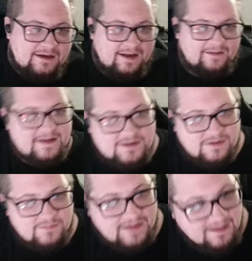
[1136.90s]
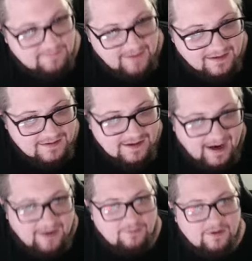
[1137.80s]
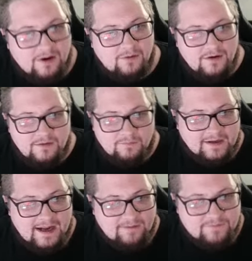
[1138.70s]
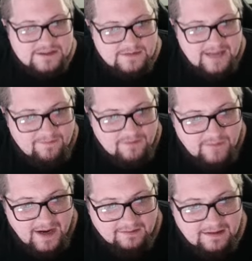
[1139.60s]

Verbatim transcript: And that's going to be it, man. I don't know. We're going to have to see what they have in the back.